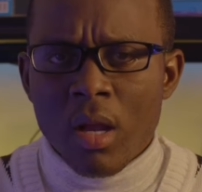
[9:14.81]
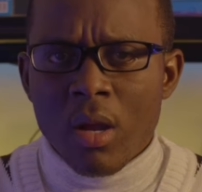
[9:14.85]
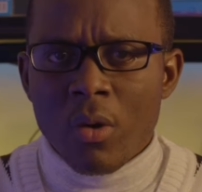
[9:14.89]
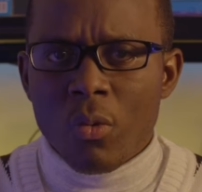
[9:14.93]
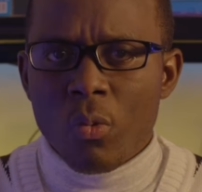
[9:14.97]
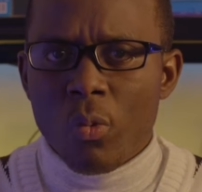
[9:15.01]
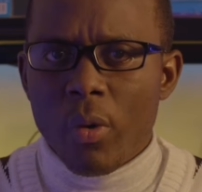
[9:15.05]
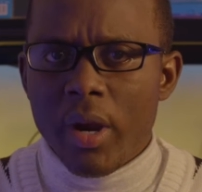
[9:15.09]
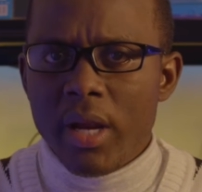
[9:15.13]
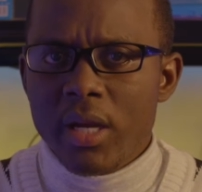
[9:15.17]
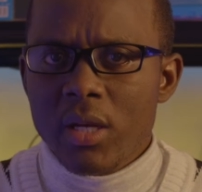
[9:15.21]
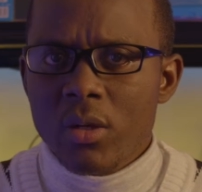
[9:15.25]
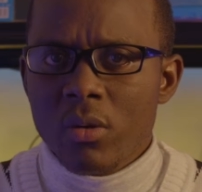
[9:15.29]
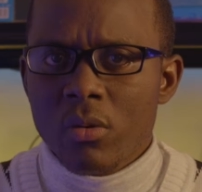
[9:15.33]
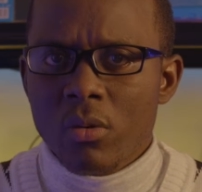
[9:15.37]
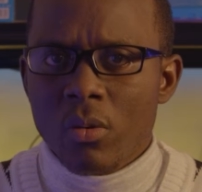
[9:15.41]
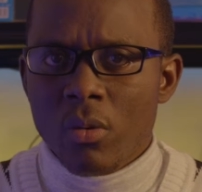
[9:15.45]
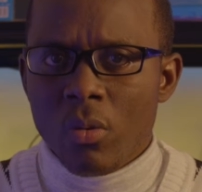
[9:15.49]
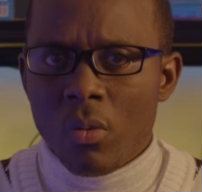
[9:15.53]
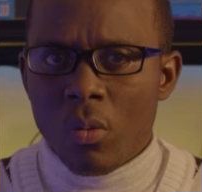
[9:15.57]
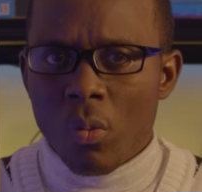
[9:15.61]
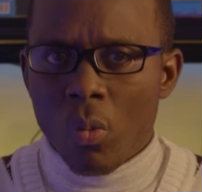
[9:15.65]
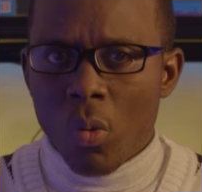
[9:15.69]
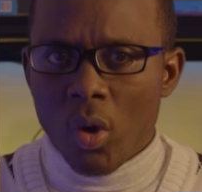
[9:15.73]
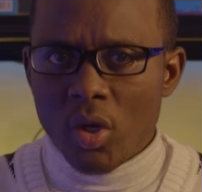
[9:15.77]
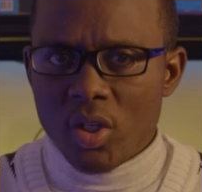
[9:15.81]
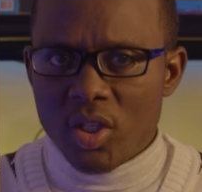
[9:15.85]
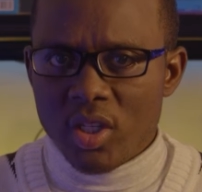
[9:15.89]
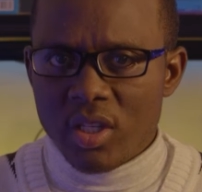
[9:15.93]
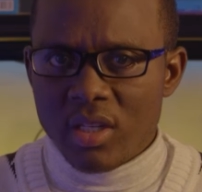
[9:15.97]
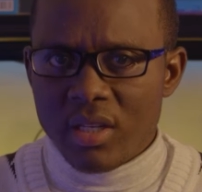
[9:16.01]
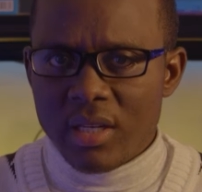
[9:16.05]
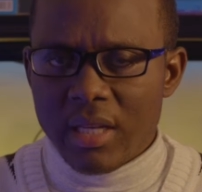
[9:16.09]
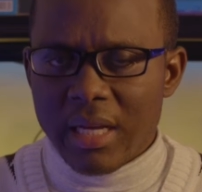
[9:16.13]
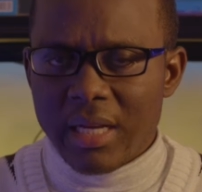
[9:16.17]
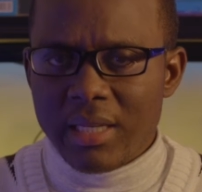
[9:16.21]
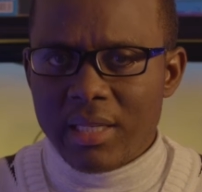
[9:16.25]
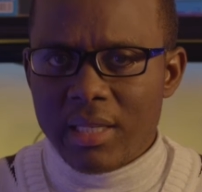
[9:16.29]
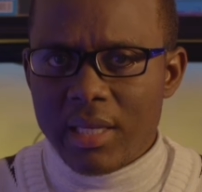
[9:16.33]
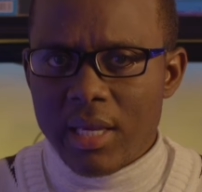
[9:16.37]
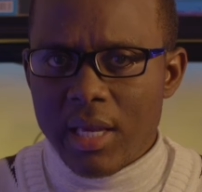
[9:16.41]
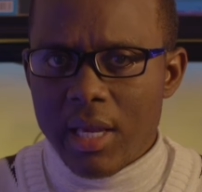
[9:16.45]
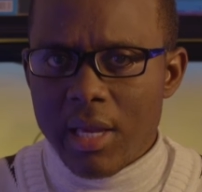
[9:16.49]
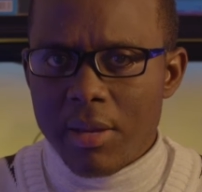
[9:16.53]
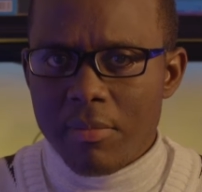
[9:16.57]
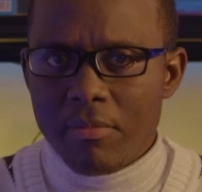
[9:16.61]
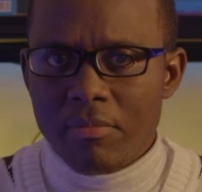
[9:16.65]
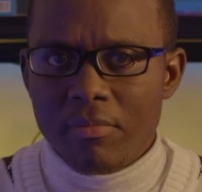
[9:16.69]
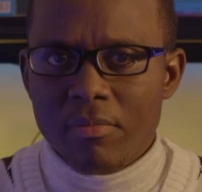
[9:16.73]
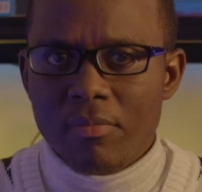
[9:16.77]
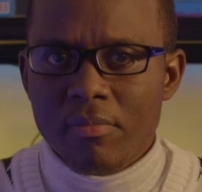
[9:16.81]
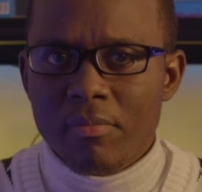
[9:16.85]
when watching that game,